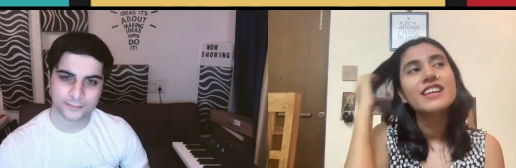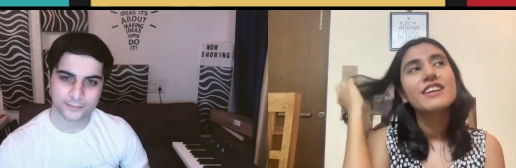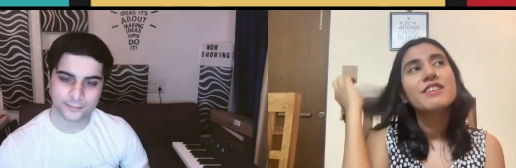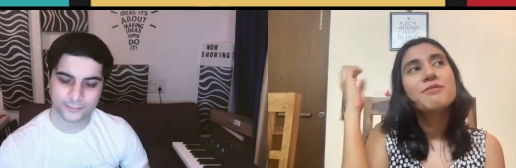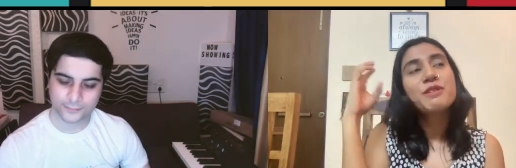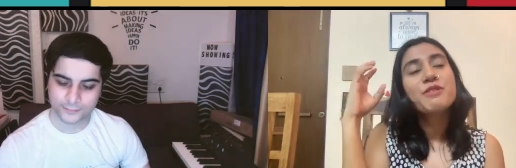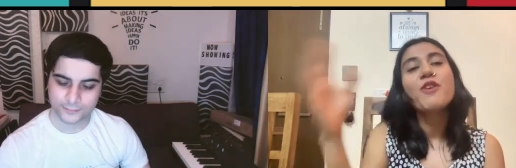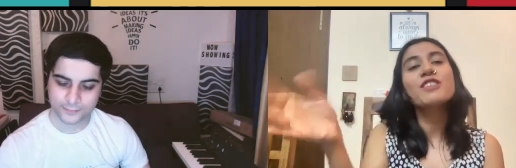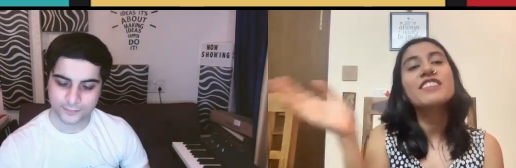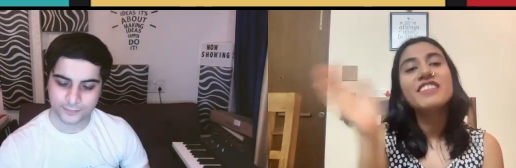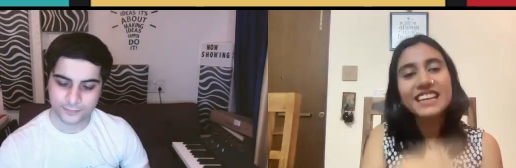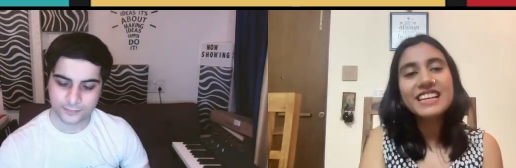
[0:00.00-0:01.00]
Speaker 1: Before the
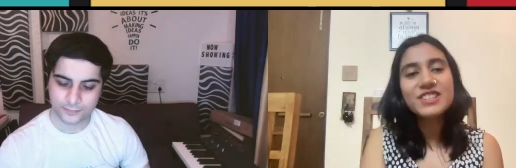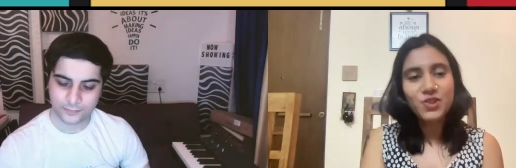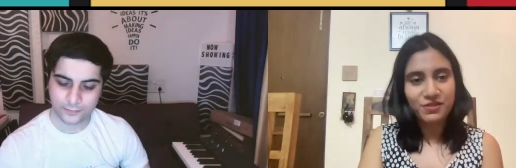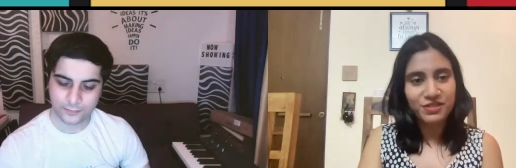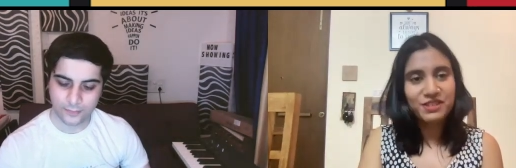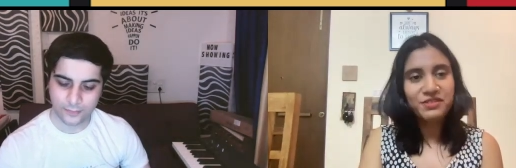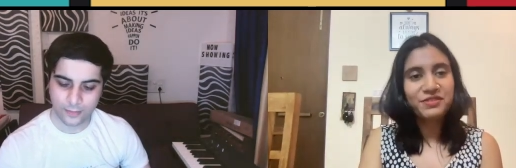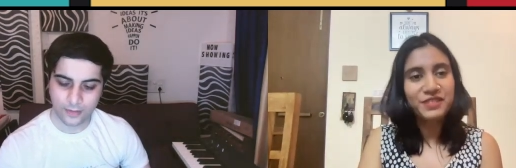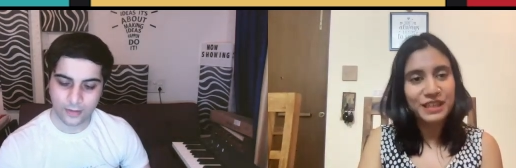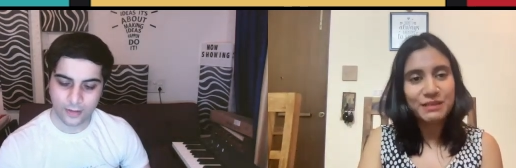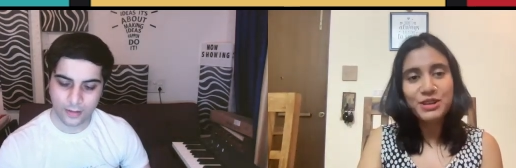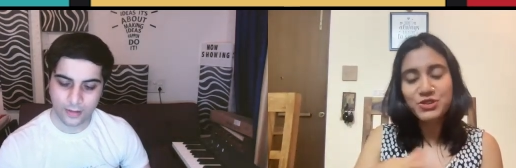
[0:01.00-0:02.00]
release of the
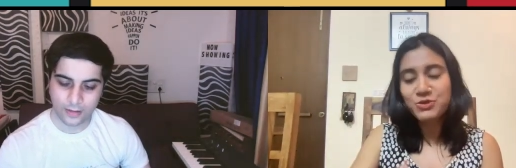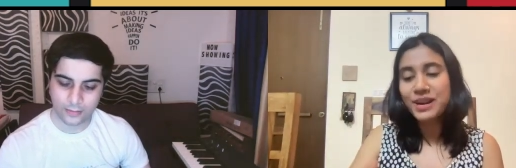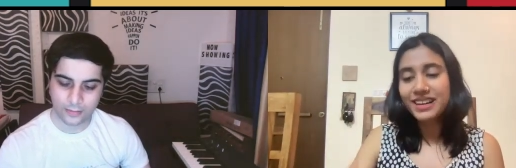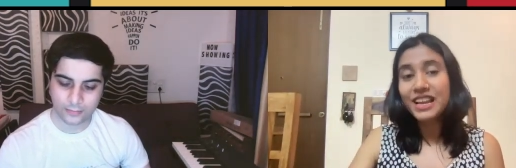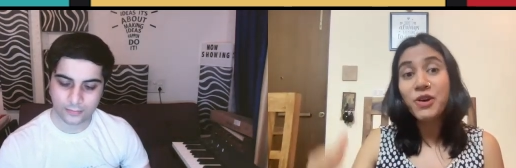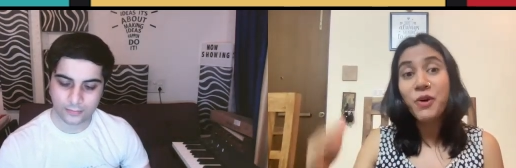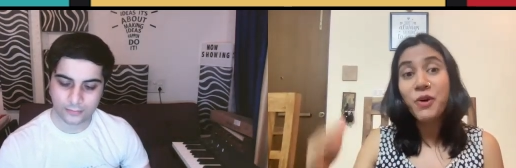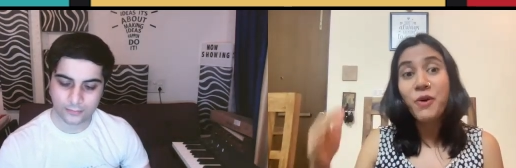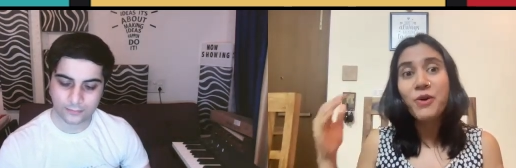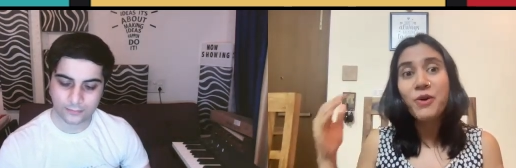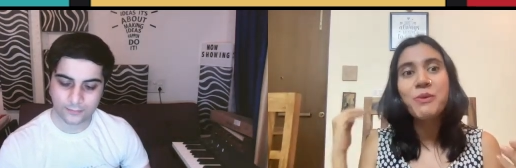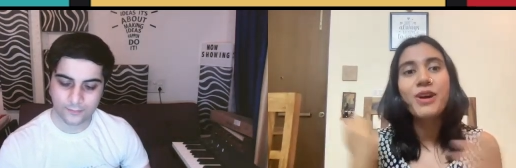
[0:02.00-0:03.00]
film, I used to wait like, okay,
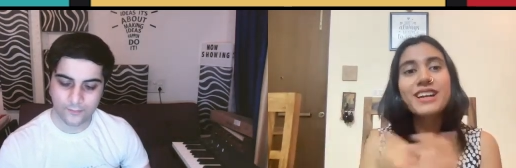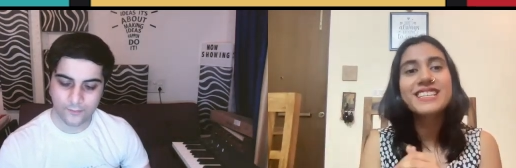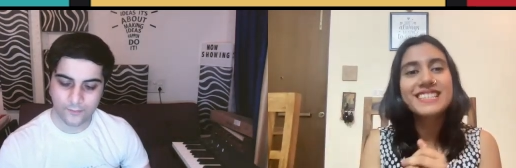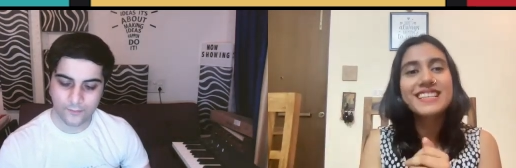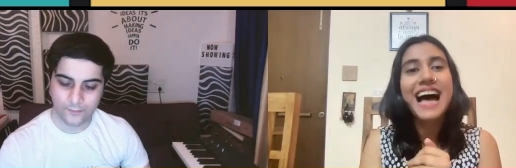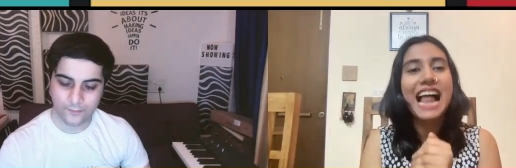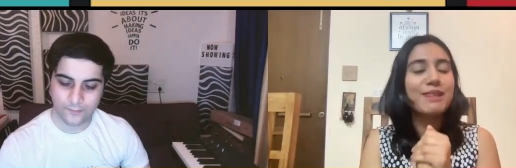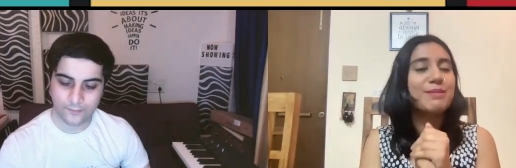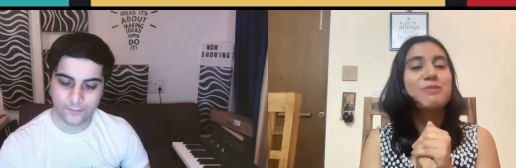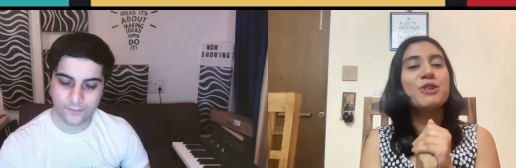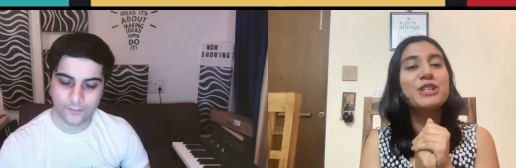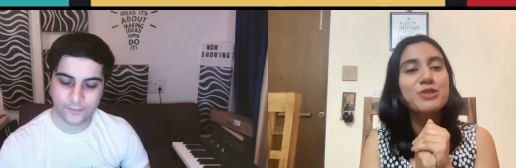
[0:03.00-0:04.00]
what is the album
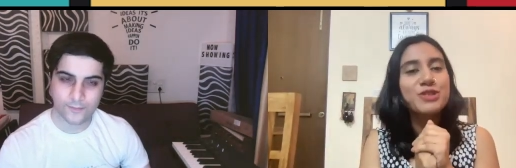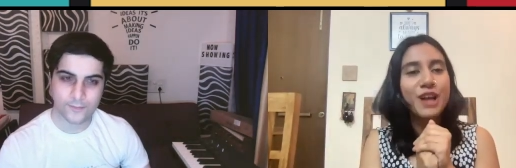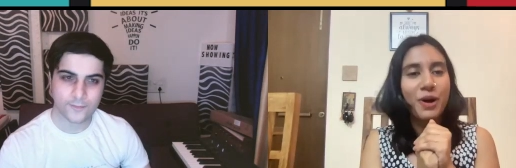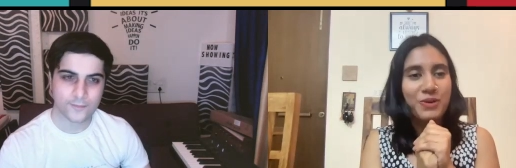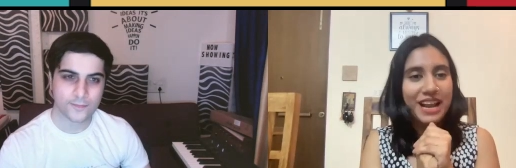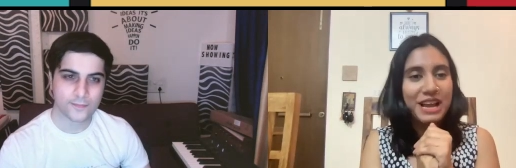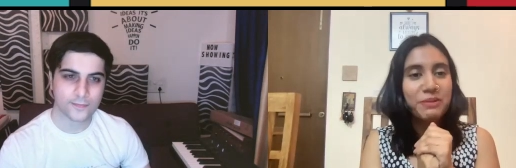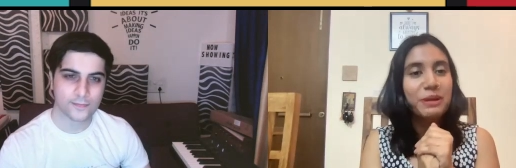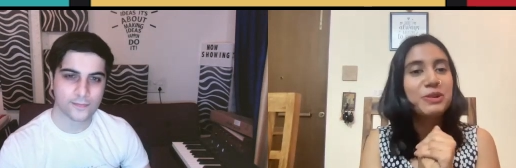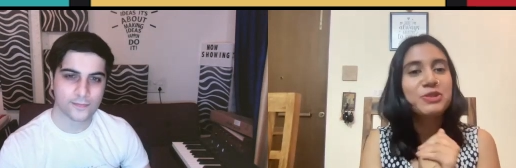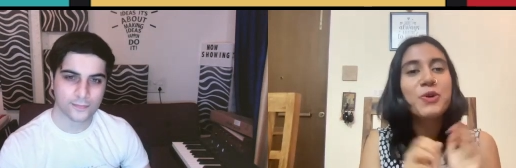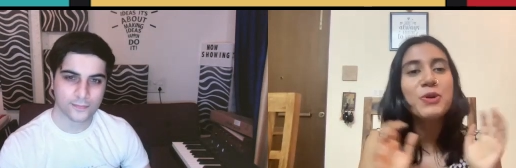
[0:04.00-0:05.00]
going to sound like? We
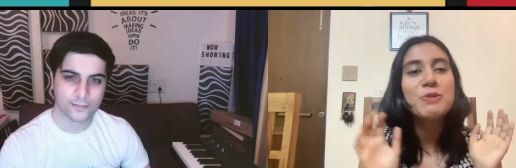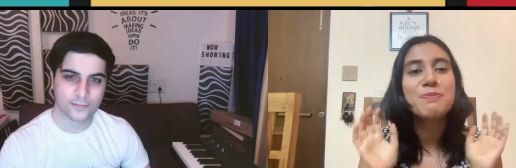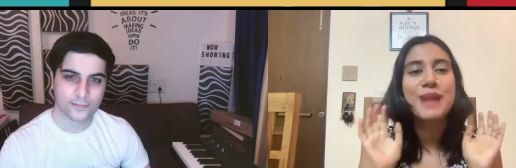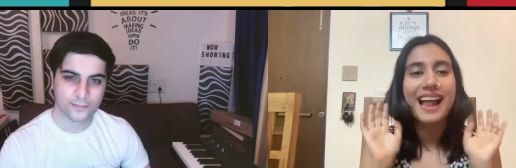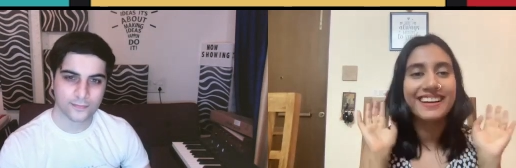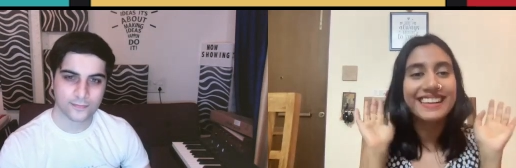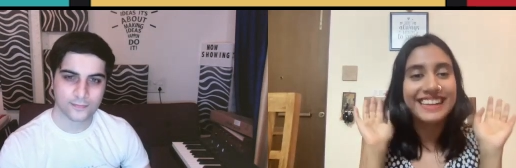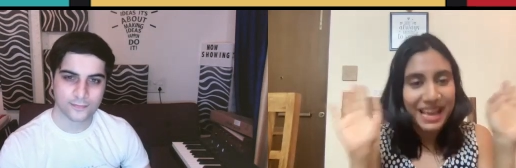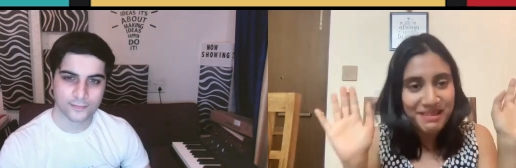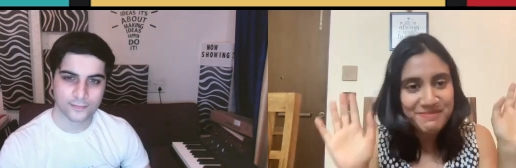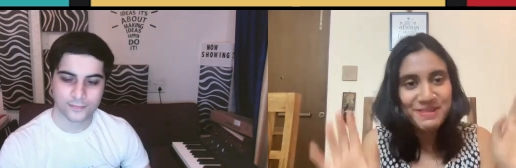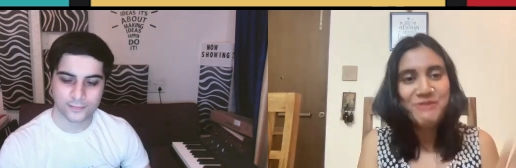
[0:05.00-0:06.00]
used to go to Planet
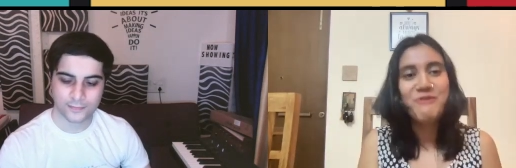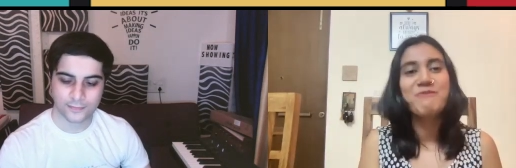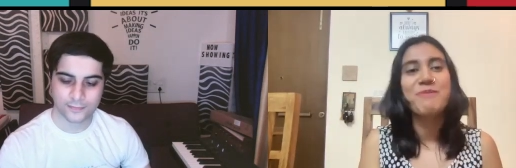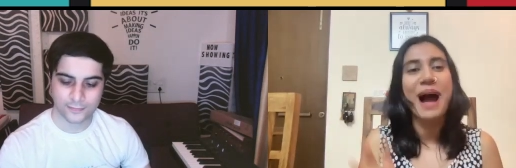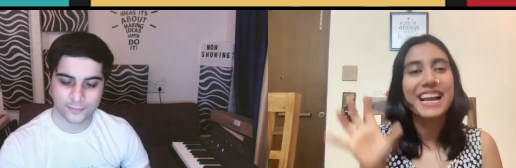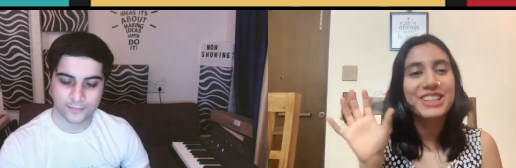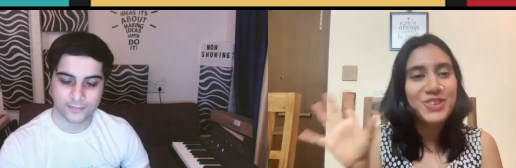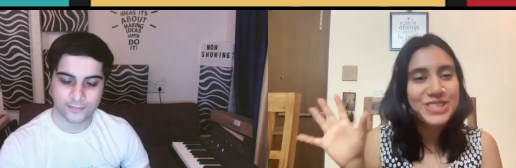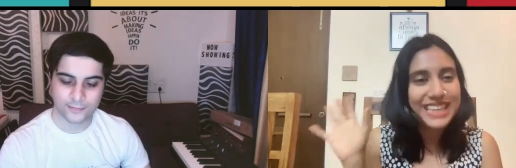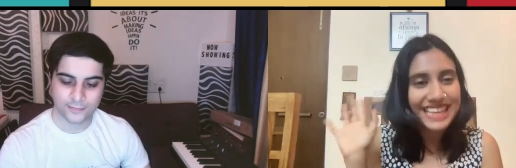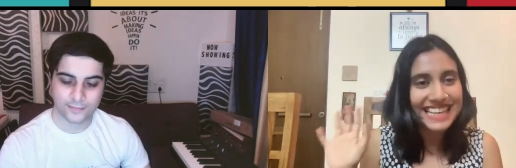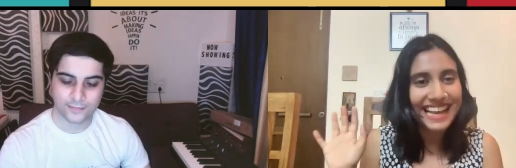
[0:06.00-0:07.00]
M, buy those
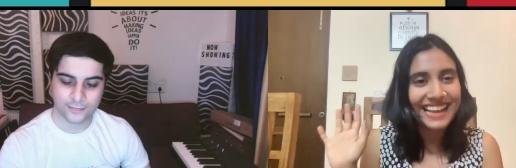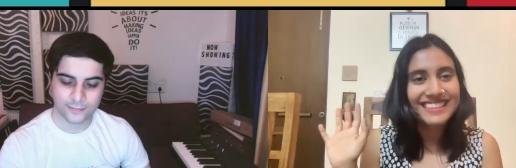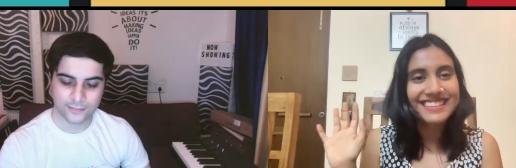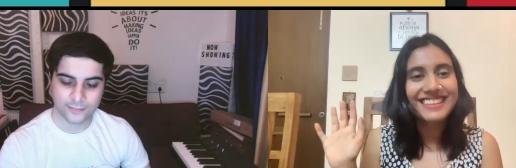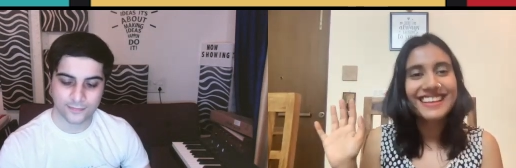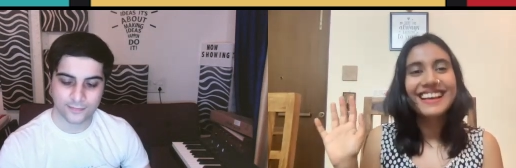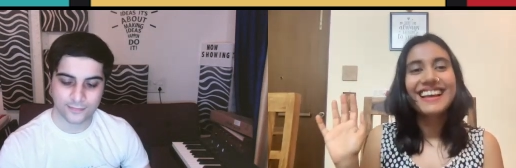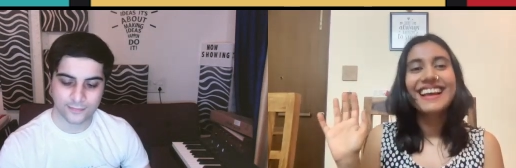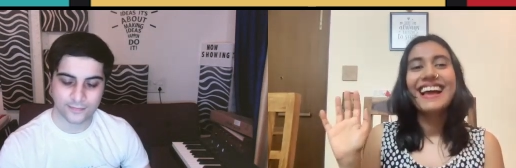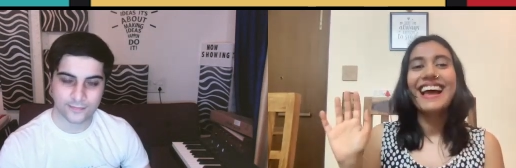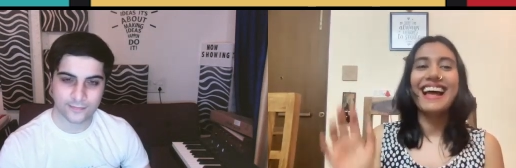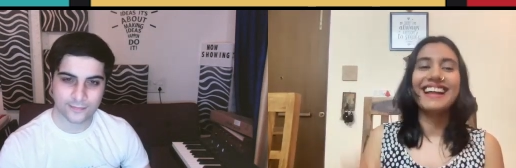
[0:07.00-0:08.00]
cassettes.
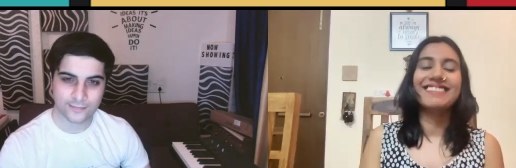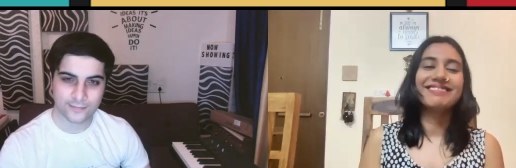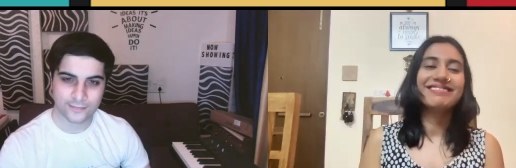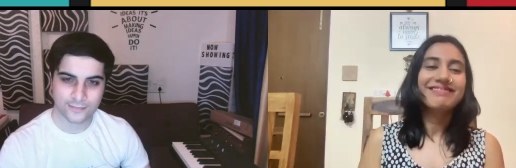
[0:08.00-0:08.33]
And,